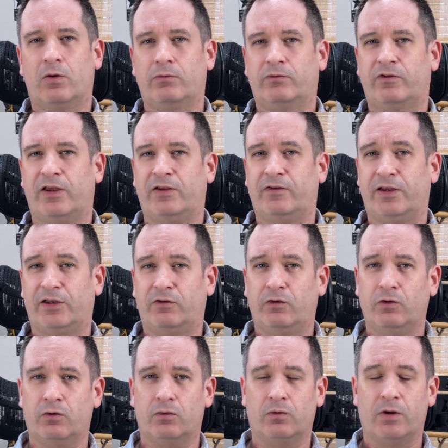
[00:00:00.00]

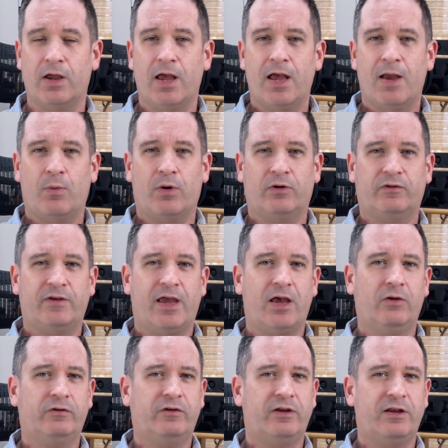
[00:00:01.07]
TT2, whereas the
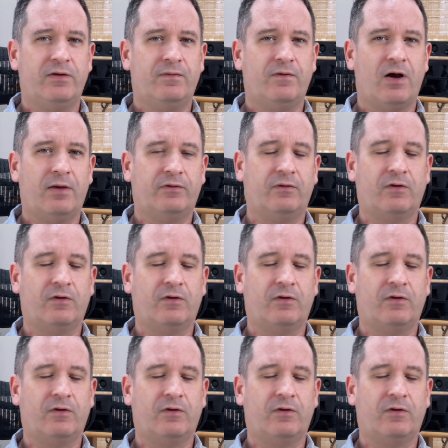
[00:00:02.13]
LCD-5s